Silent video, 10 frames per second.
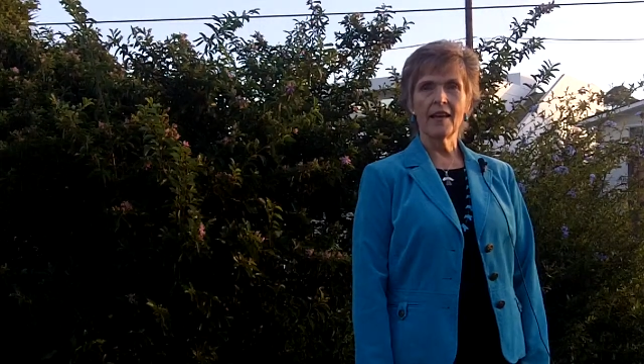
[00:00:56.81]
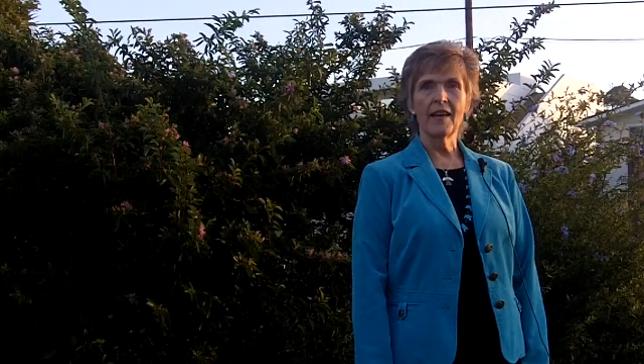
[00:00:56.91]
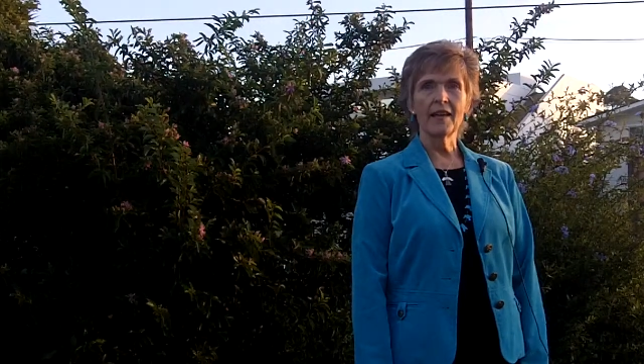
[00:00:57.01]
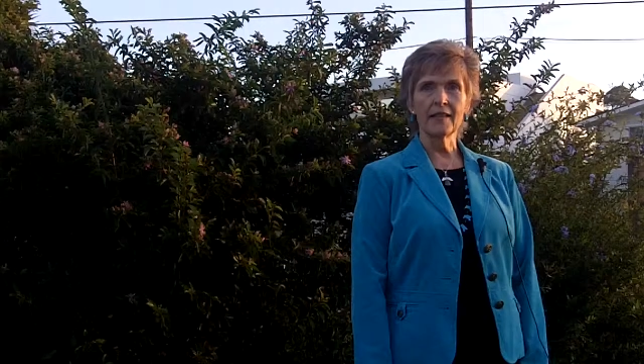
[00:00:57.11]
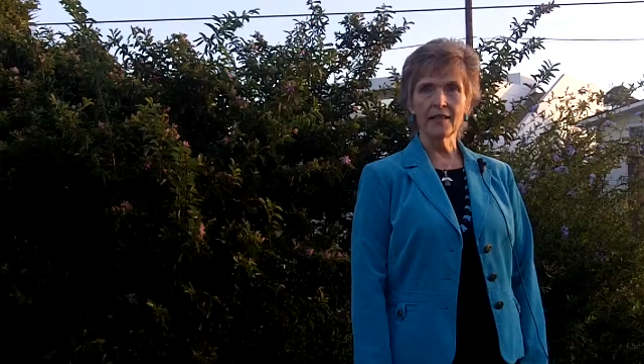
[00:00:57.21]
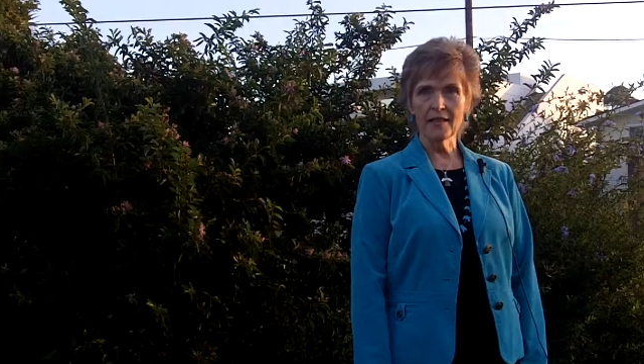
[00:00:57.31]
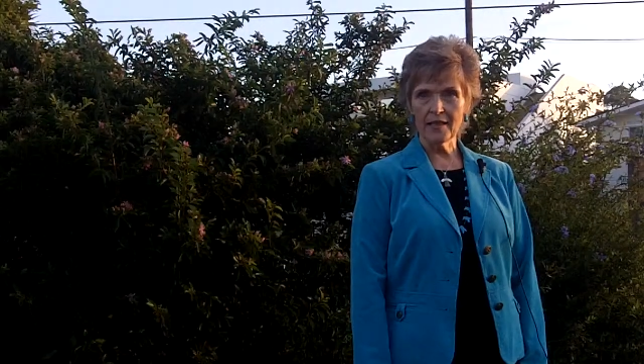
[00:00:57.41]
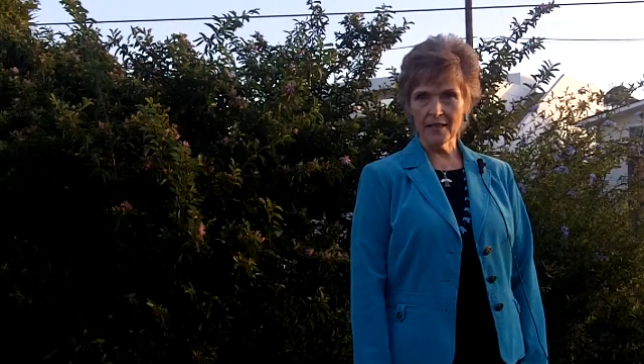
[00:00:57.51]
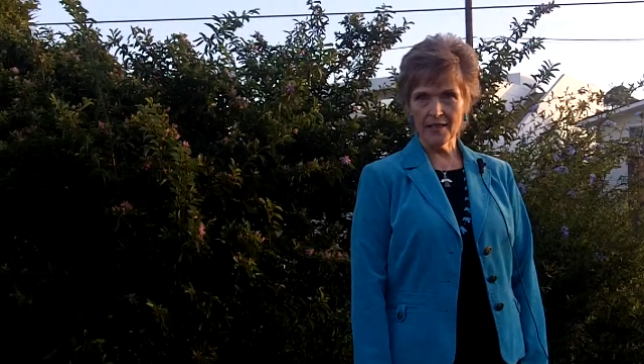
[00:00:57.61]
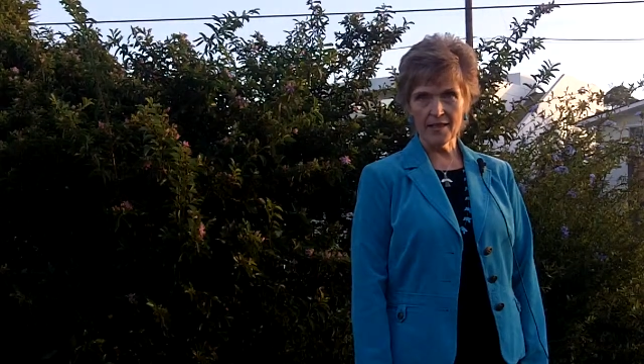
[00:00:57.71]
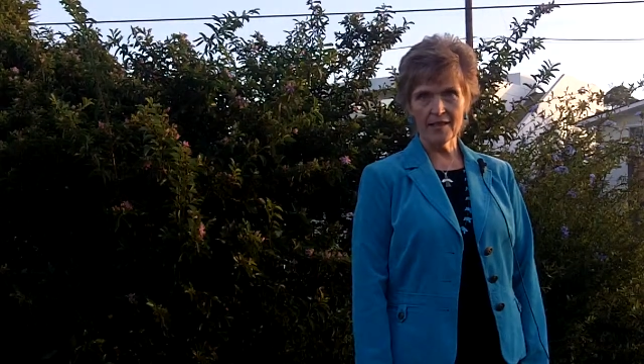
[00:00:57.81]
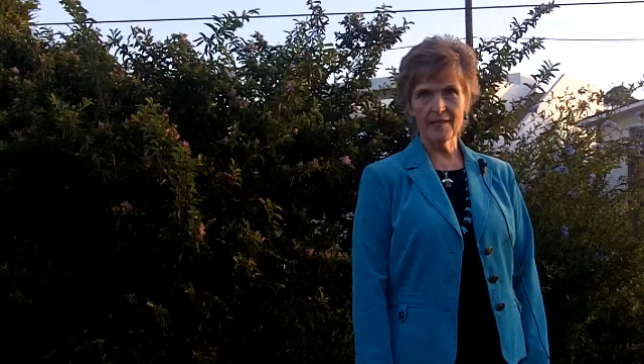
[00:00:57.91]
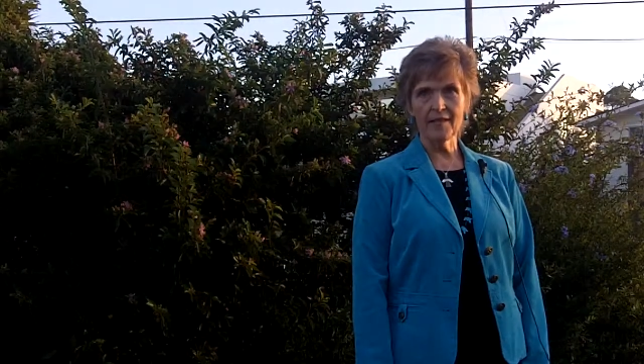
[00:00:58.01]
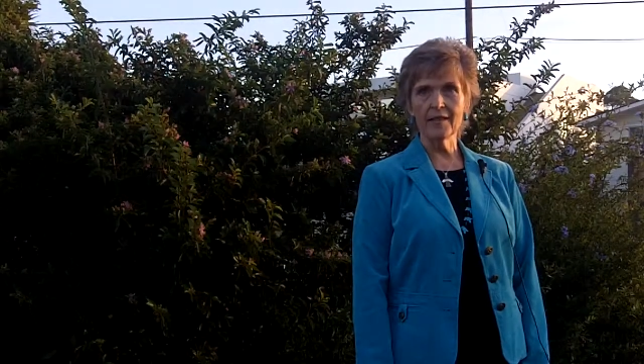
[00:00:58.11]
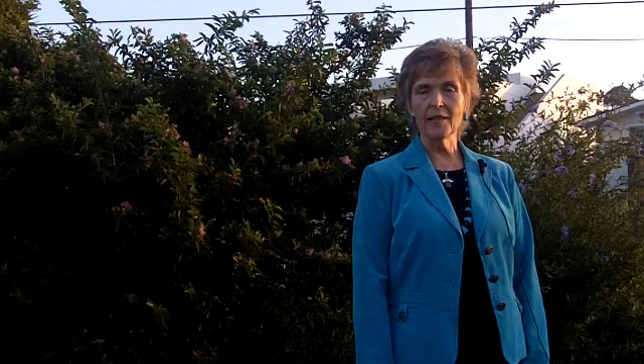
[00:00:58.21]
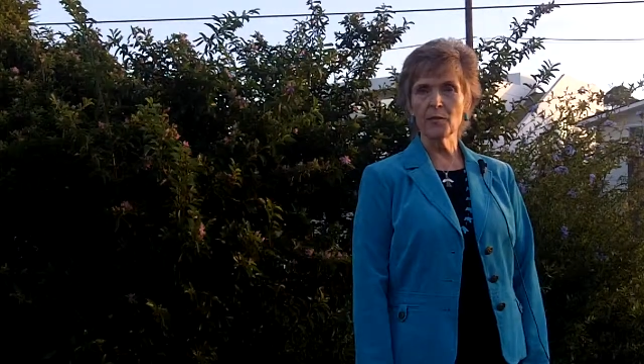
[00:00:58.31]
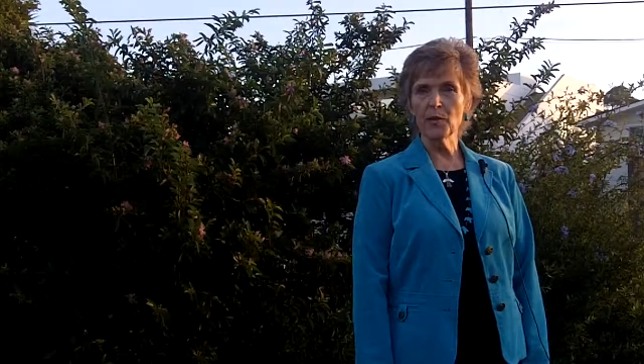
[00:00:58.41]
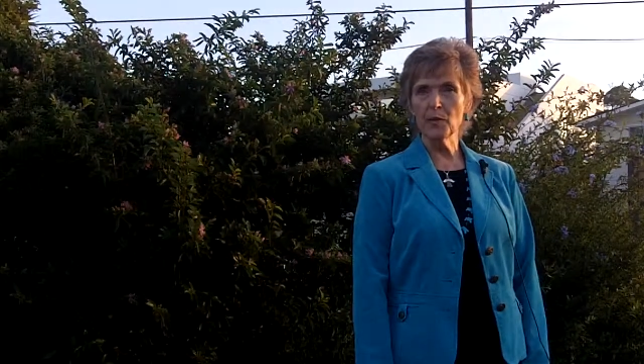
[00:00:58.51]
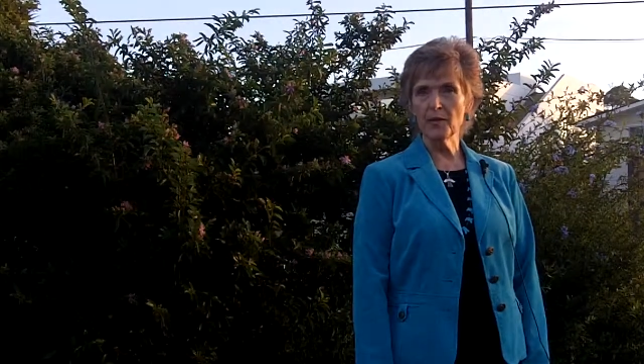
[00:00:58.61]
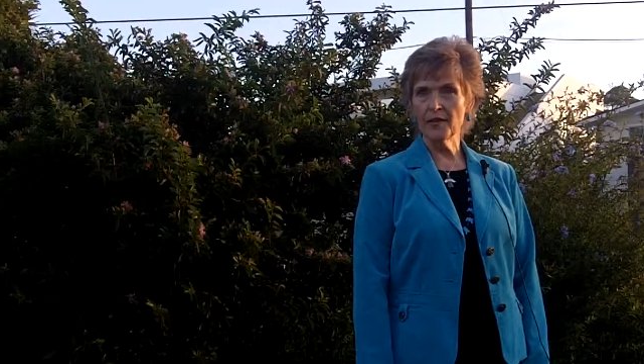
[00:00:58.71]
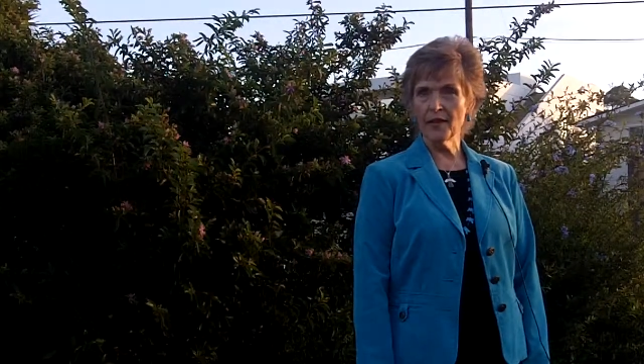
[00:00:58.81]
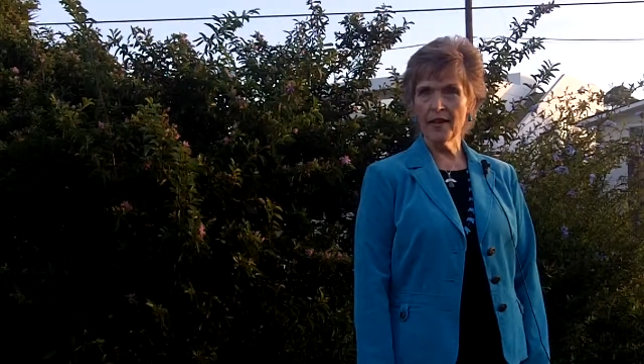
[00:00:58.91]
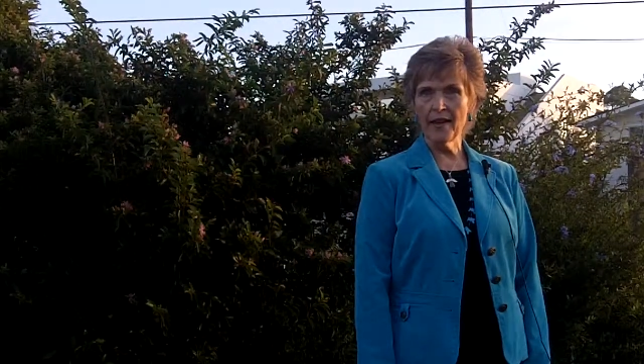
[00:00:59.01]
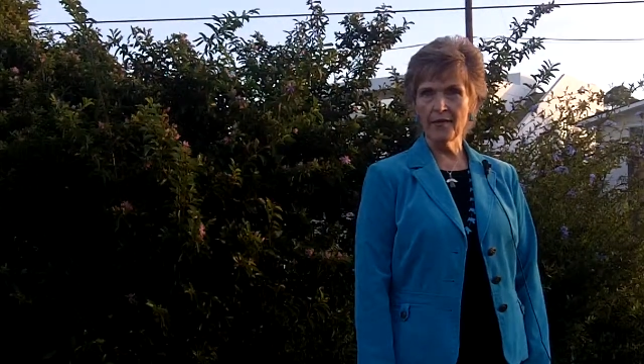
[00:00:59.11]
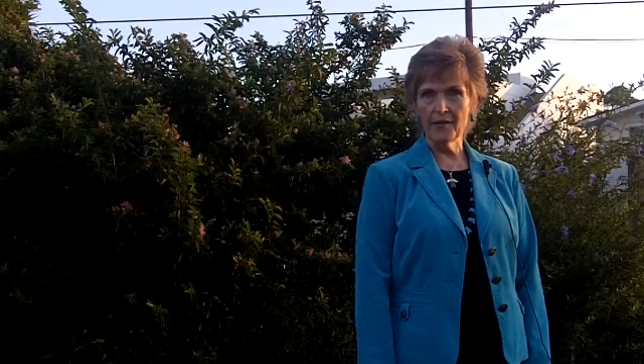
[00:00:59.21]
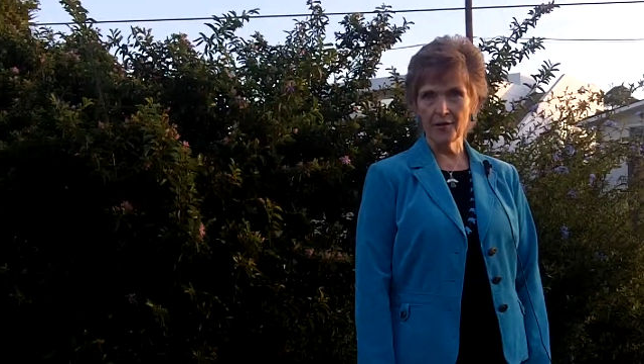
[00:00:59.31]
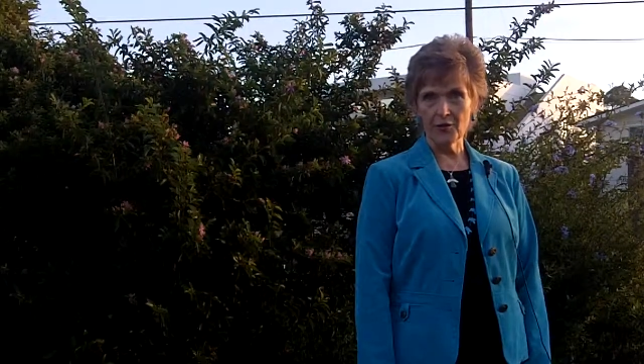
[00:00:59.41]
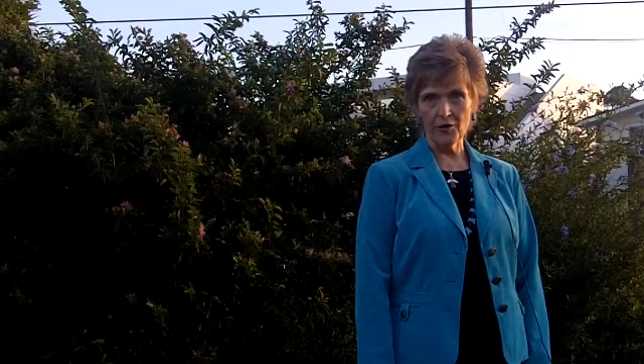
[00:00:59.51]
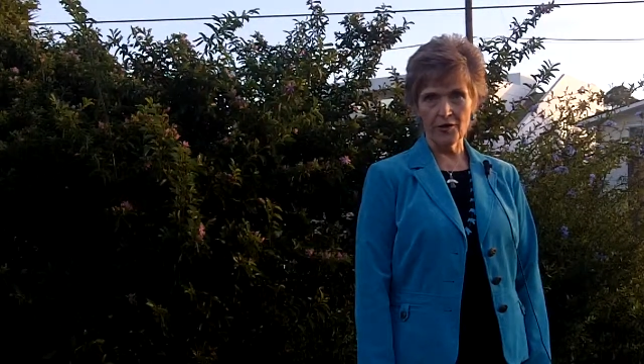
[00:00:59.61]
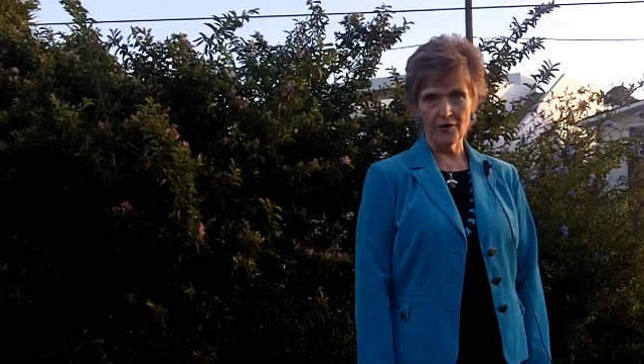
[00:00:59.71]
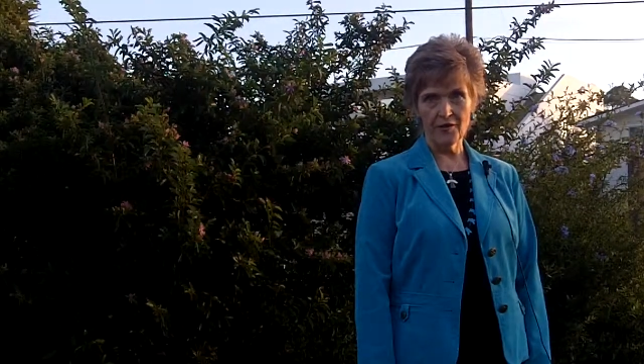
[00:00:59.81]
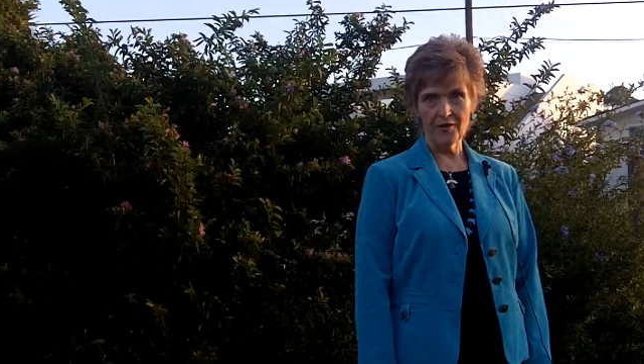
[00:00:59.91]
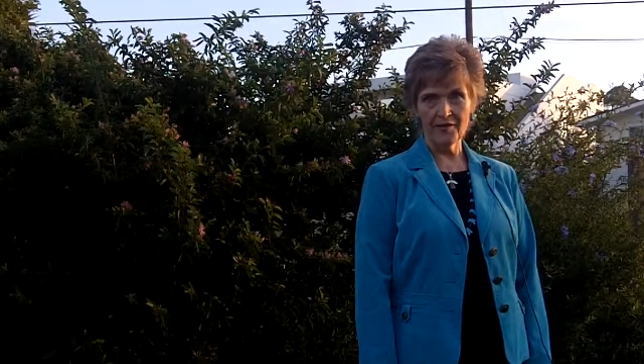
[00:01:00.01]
and assist the young people that they have in their charge.